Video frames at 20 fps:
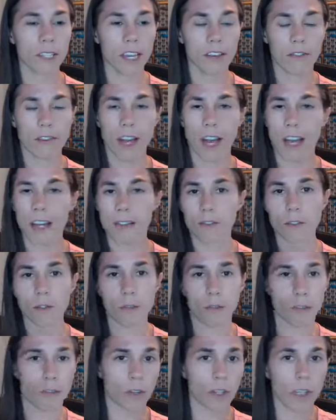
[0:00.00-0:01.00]
They've got,
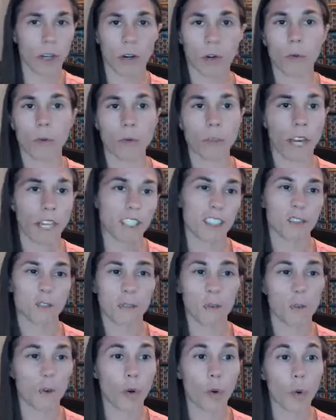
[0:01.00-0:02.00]
lots
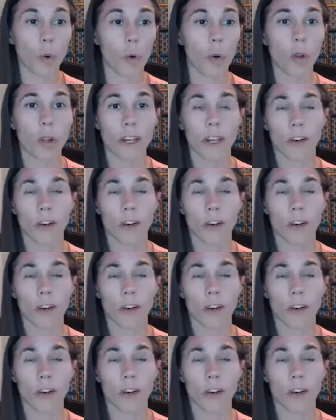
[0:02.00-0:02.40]
of cool